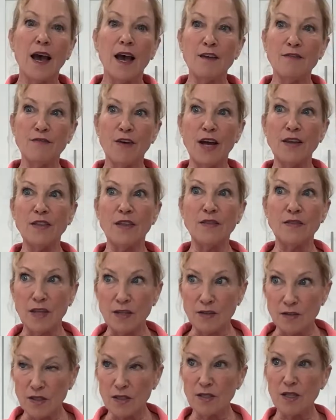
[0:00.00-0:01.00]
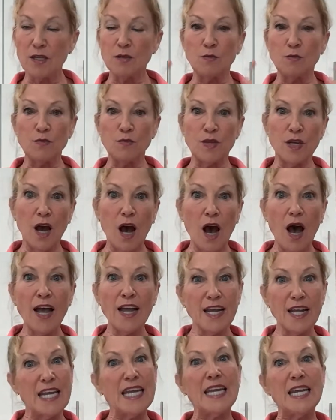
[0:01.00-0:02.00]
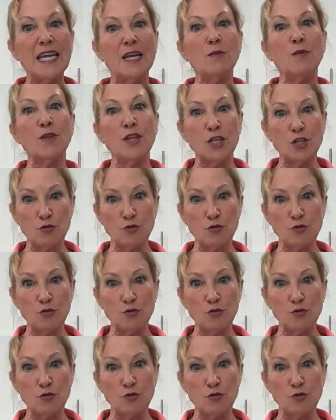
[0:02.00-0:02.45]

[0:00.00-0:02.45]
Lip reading: I find that the high heat with a